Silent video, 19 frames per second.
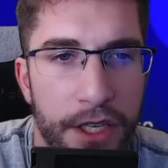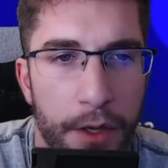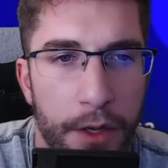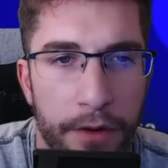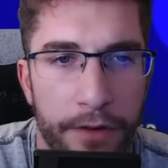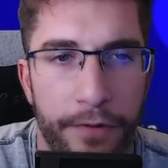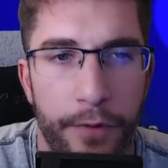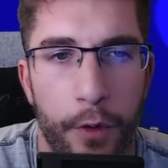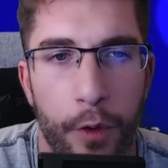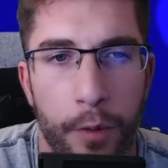
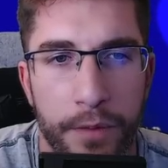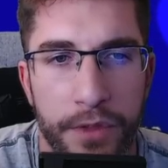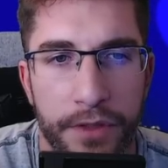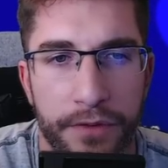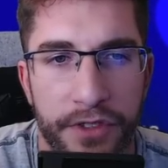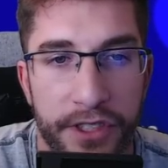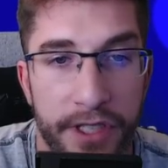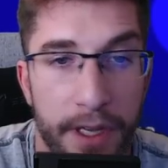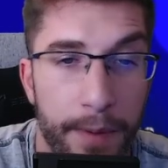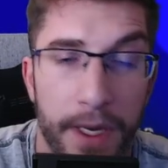uniforms
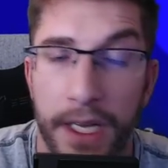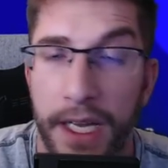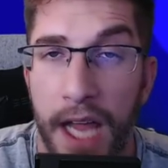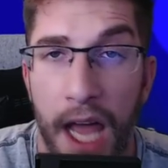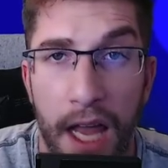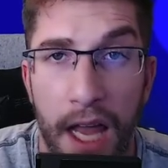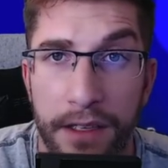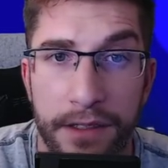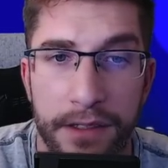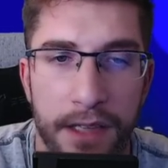of similar
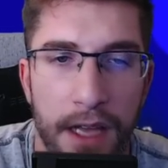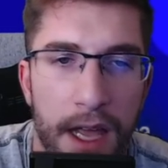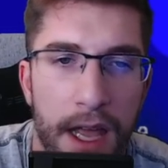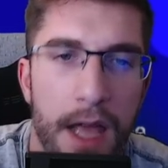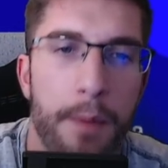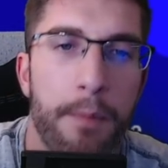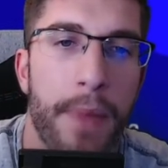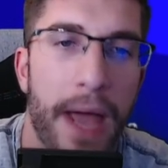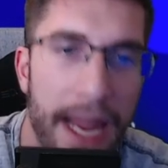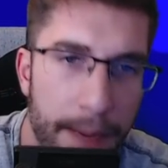colors
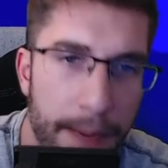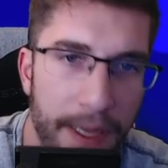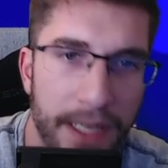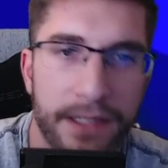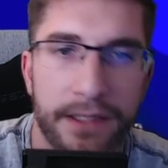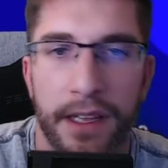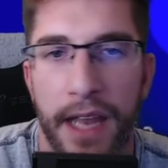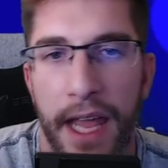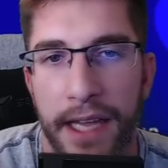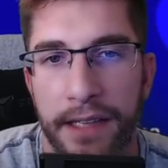may be
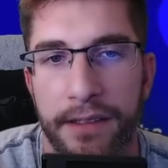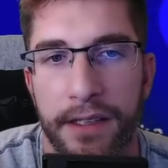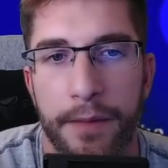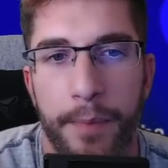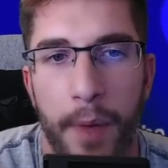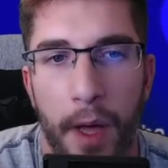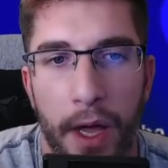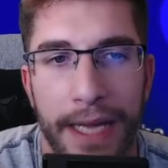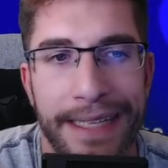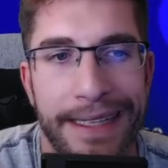
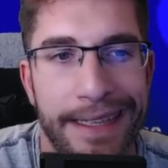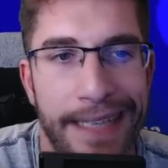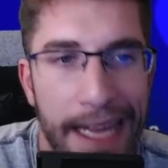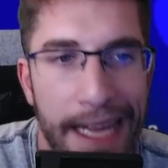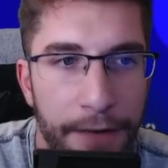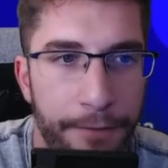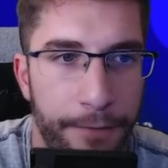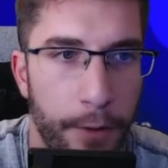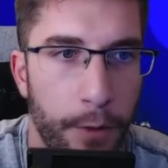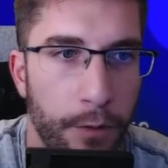selected by
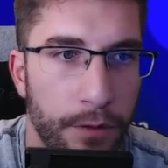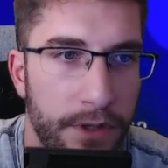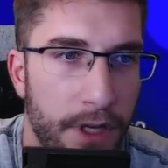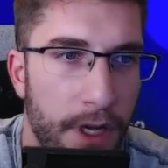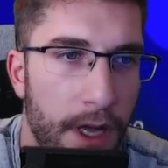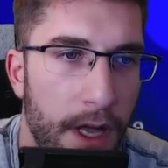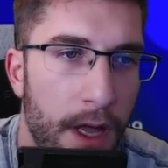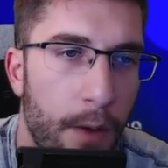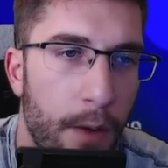default.